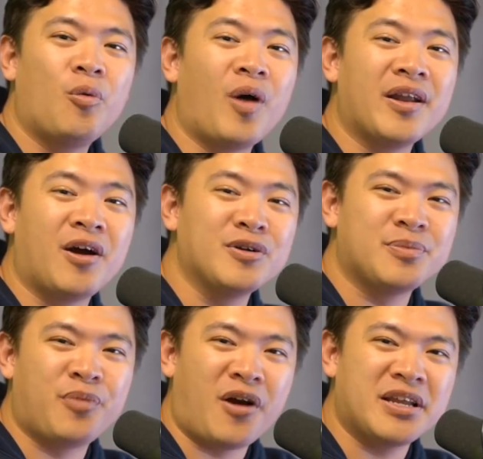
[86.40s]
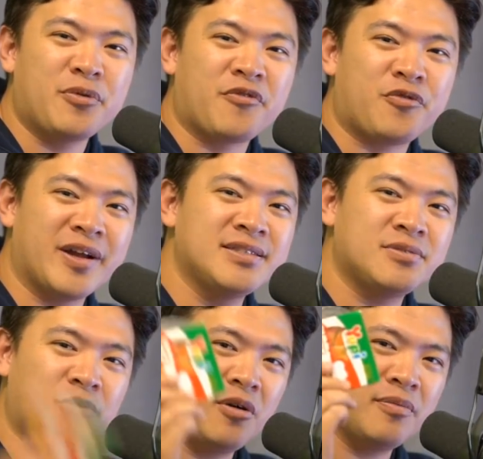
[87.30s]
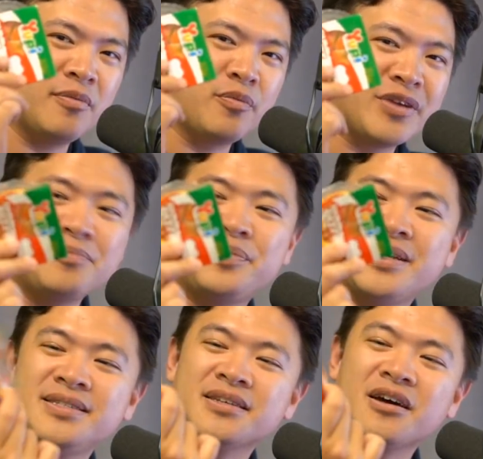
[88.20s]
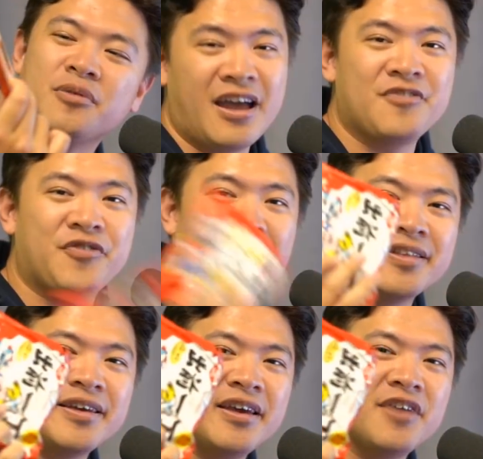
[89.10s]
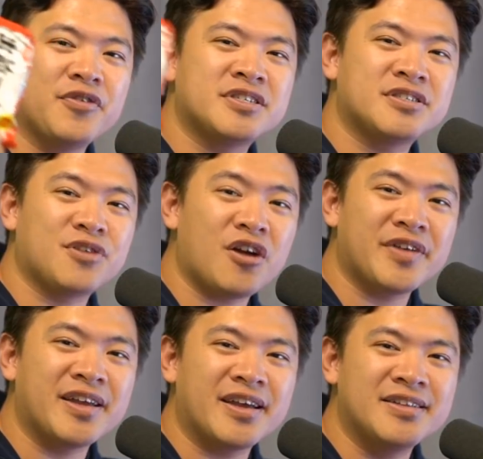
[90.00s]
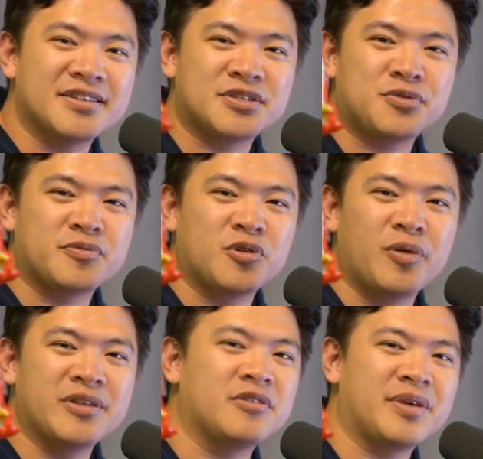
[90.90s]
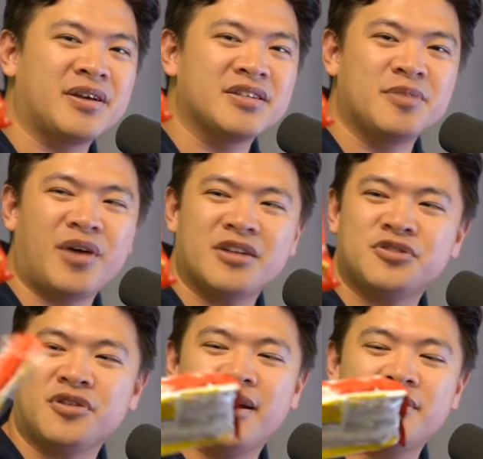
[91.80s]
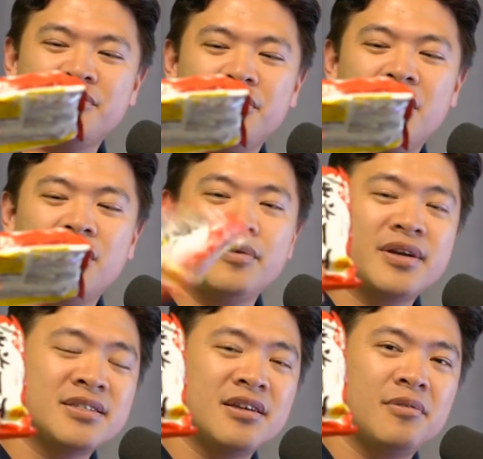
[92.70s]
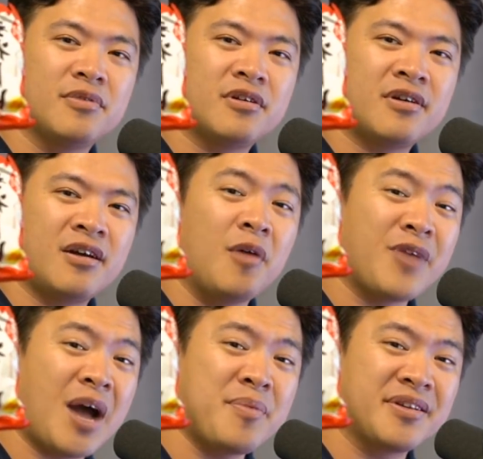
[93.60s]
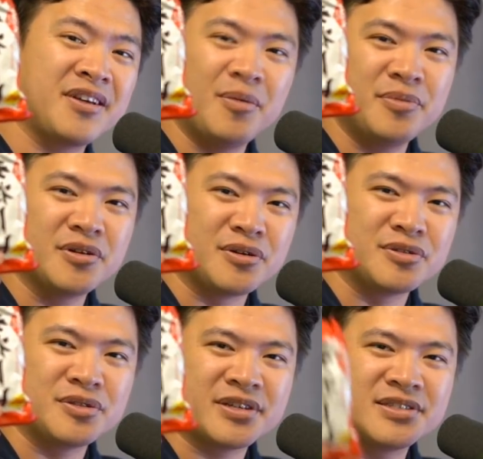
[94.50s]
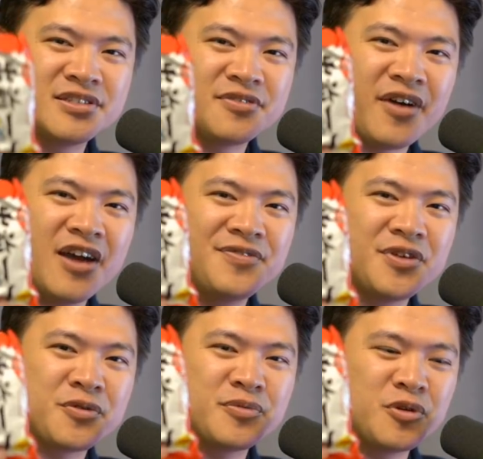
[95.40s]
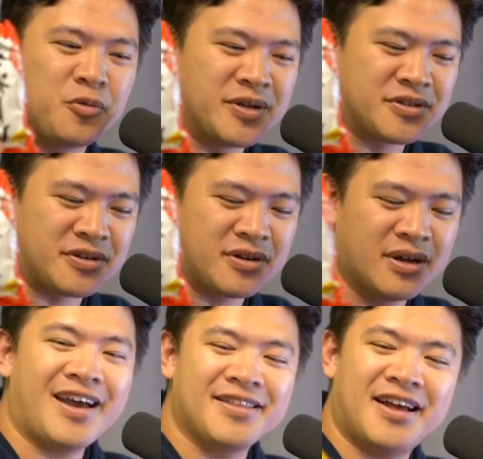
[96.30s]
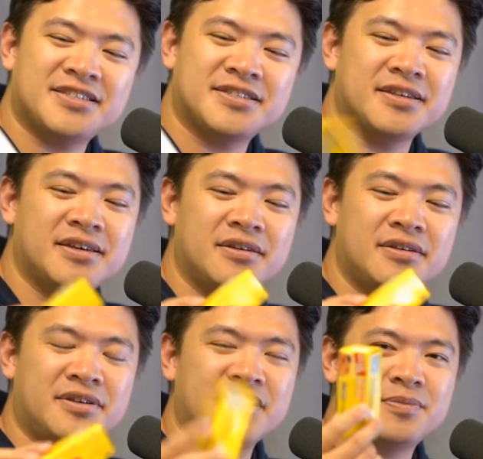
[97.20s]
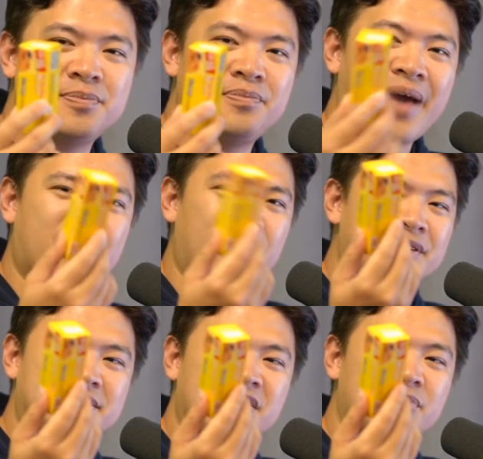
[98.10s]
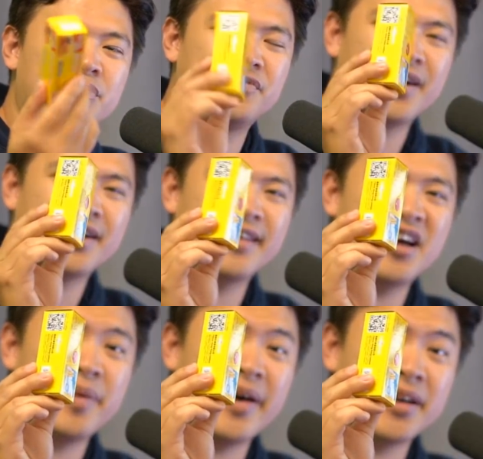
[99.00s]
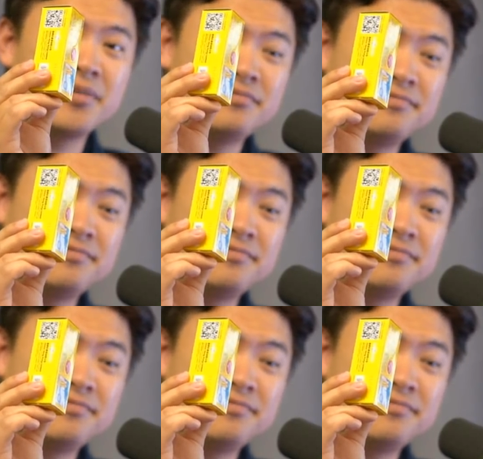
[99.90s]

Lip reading: Want to host a party with friends? Well, bring pizza. And finally, if you're starving in this crypto winter because you bought Tron, well, we got some ramen noodles that can survive the crypto winter. And lastly, you can just bag all these up with a glad bag.